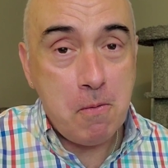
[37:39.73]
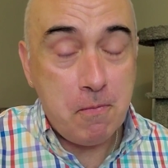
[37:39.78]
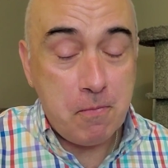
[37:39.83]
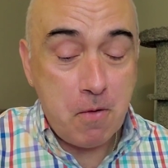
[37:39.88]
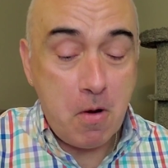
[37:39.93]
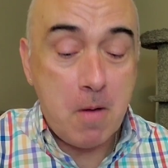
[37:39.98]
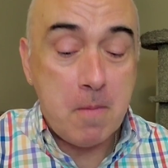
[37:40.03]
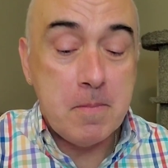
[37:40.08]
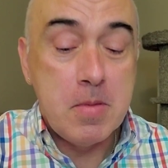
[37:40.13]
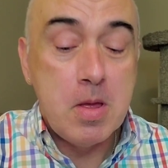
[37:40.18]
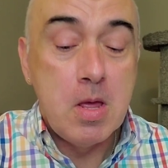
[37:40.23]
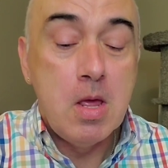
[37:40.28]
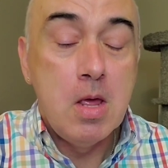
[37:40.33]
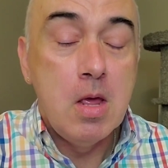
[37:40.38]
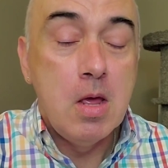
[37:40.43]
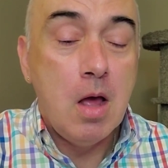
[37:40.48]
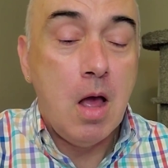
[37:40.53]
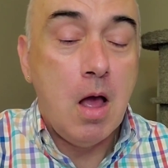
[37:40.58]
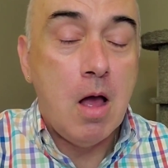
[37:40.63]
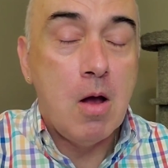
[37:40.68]
or no
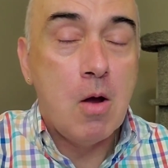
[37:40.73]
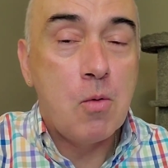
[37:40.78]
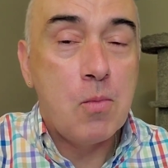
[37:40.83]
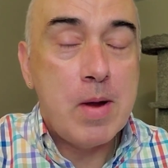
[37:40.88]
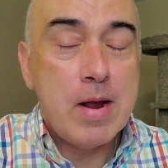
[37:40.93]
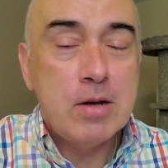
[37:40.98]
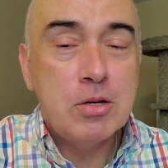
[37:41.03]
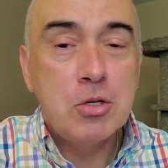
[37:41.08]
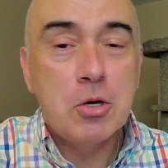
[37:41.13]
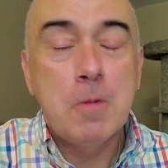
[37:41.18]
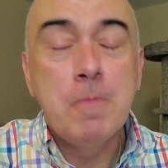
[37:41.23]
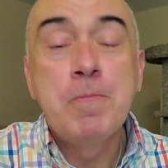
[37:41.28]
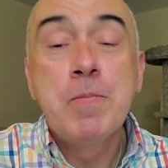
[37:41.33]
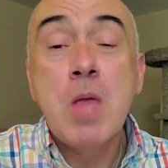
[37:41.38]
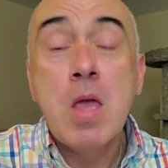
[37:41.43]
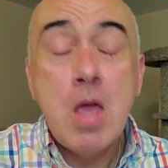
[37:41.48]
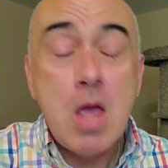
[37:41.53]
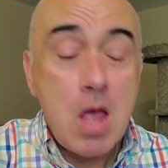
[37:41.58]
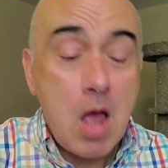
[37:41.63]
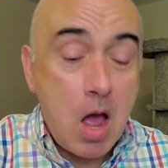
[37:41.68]
from
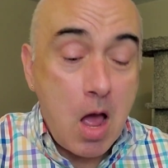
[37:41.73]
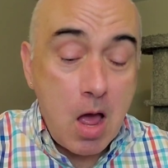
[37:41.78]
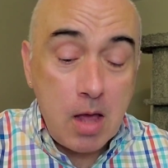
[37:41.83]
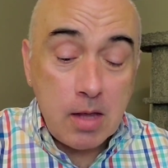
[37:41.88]
Rachel.